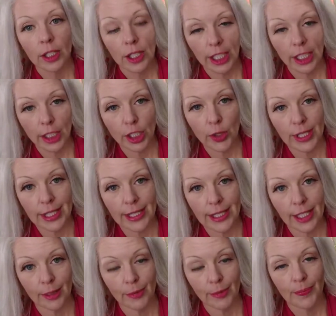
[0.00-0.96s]
increase
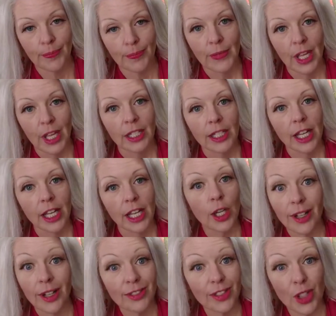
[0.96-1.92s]
it. Now, you
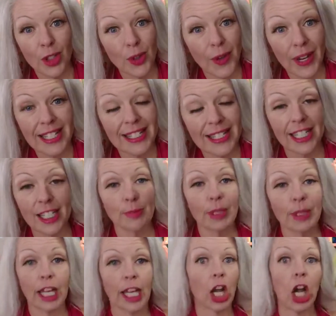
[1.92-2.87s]
don't have to go crazy and
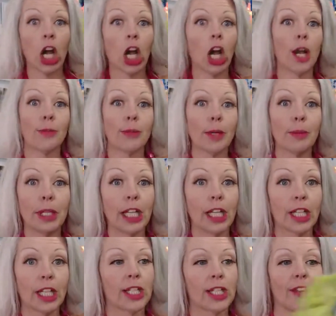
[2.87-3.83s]
be like, oh, I'm going to be
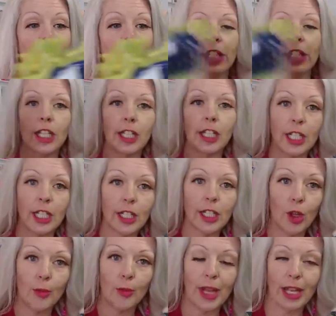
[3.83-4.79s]
like Stephanie and eat a
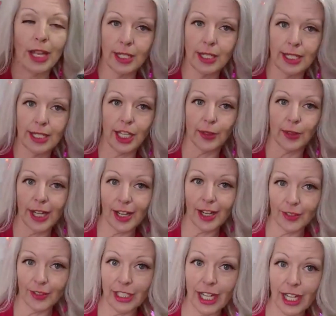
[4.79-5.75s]
whole pound of celery
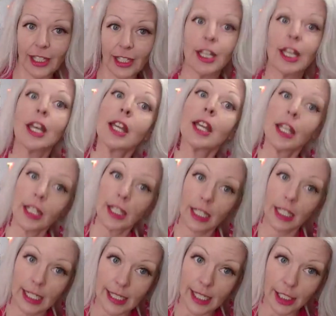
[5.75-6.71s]
every day,
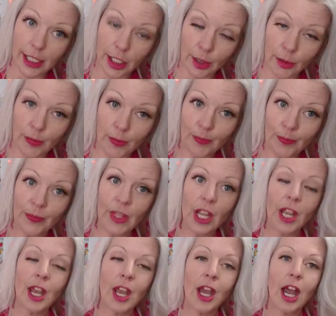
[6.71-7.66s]
because I do.
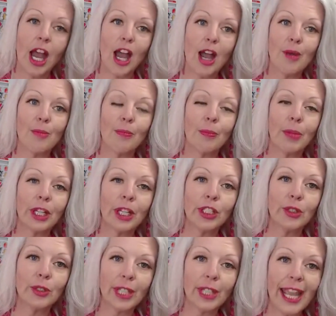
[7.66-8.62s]
But
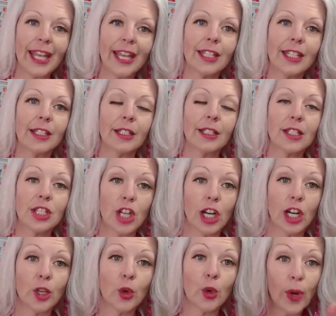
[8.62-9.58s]
you can
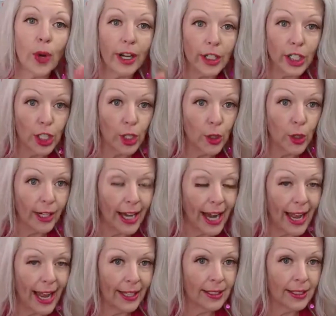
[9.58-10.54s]
start where you are
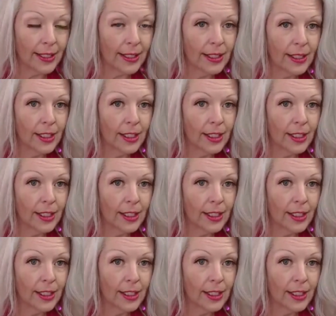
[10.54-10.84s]
at,